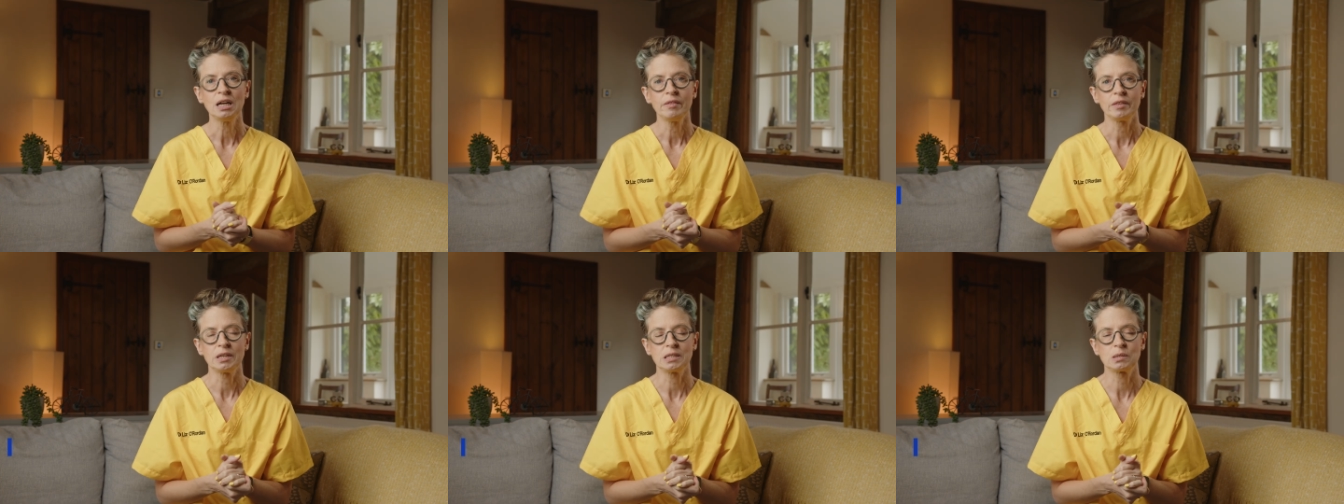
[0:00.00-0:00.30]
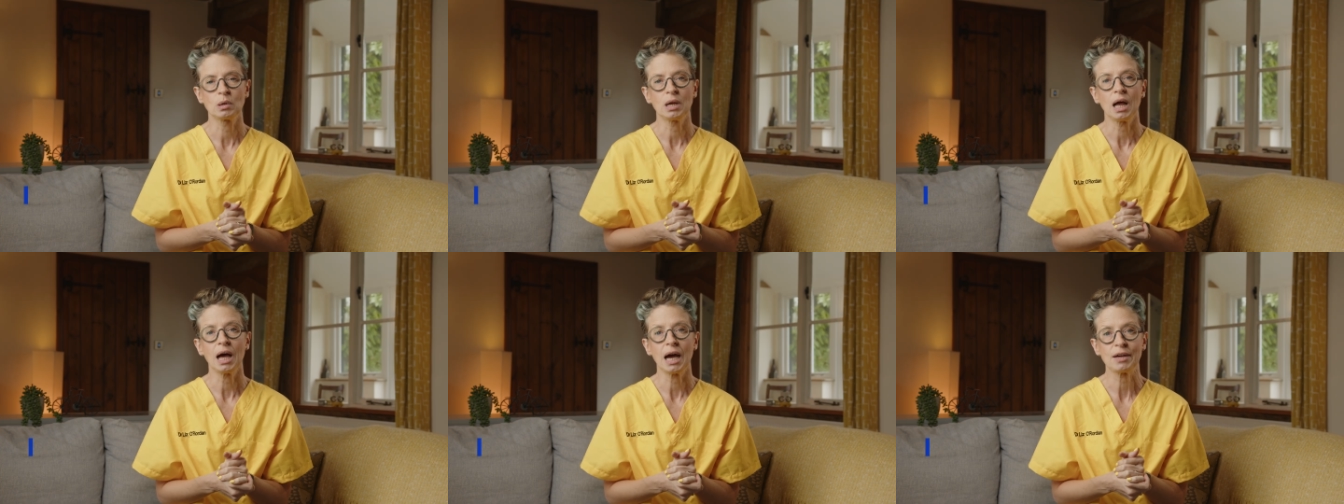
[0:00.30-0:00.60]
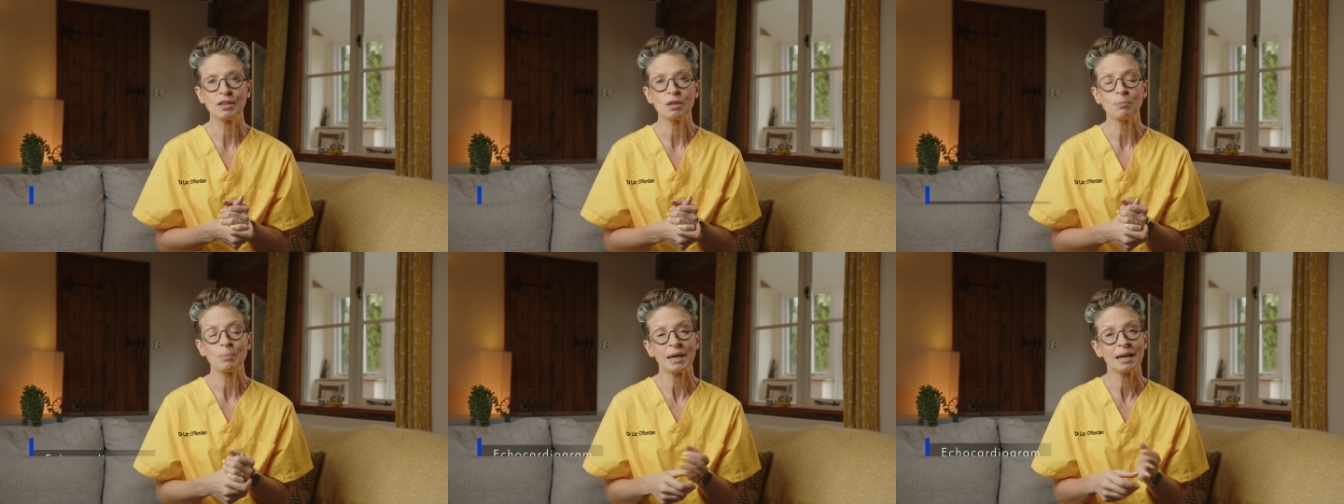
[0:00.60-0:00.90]
This will
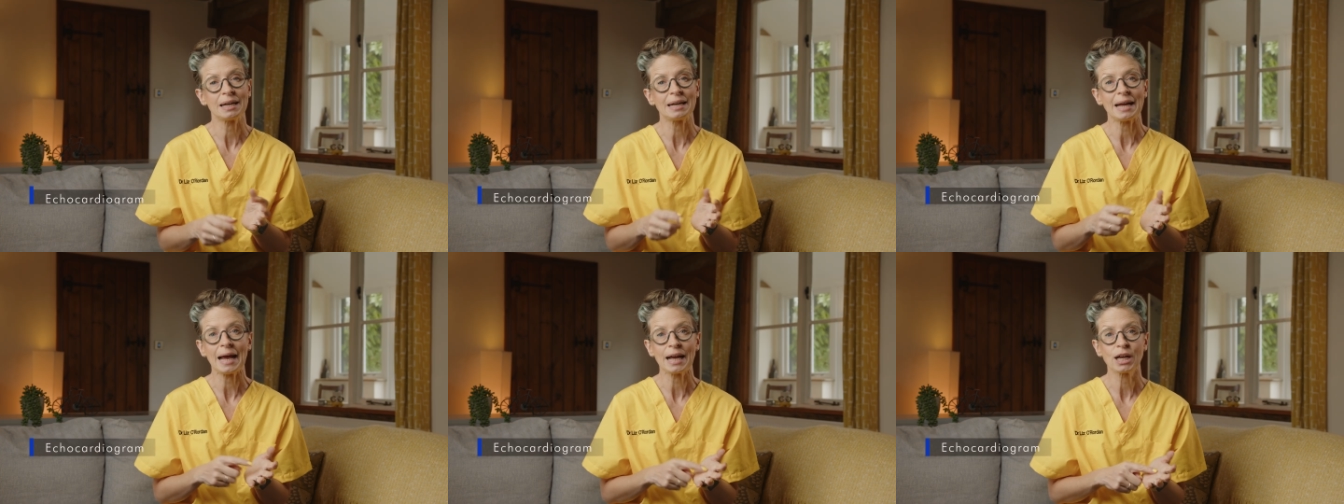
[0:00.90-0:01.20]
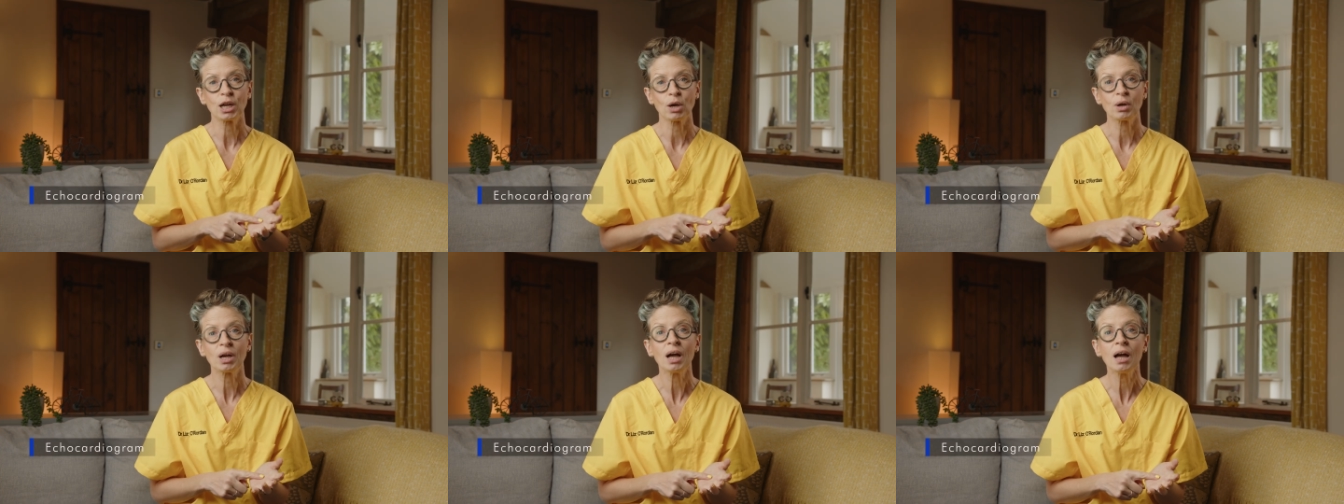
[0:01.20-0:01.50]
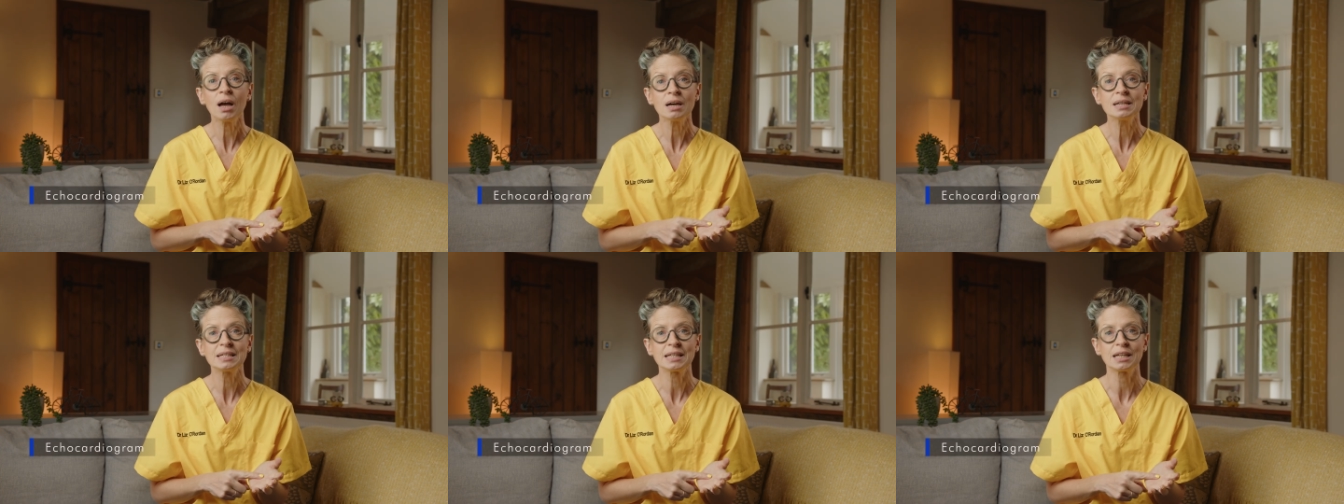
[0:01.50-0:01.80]
either be an
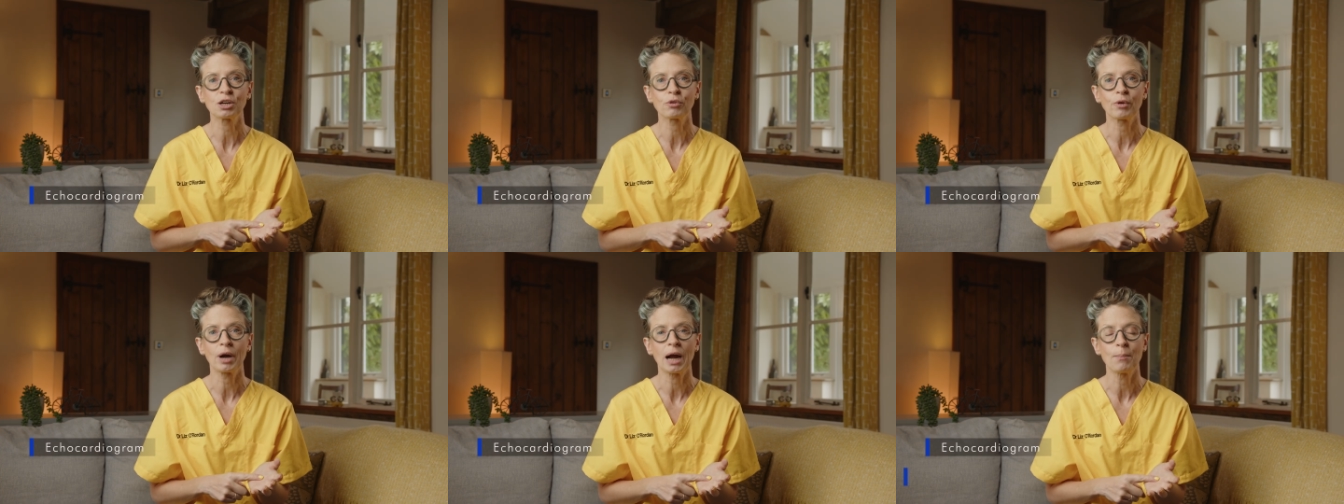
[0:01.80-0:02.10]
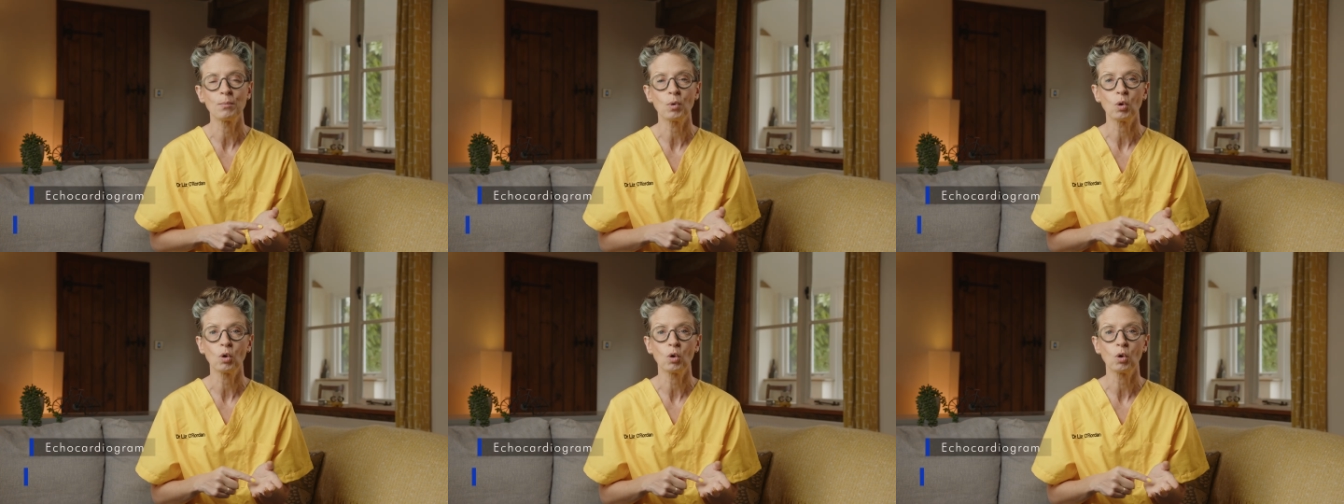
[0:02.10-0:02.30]
echocardiogram